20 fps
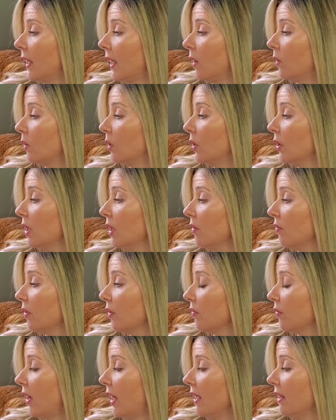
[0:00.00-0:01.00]
out looking for
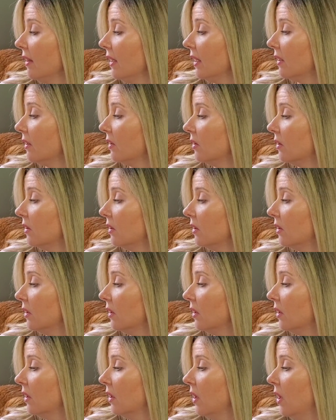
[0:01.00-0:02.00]

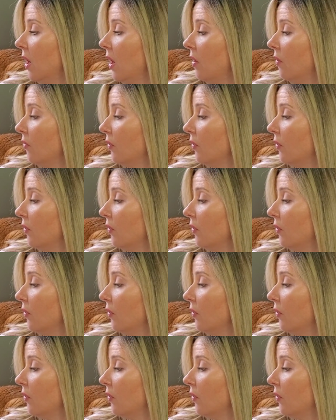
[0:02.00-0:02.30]
Franklin.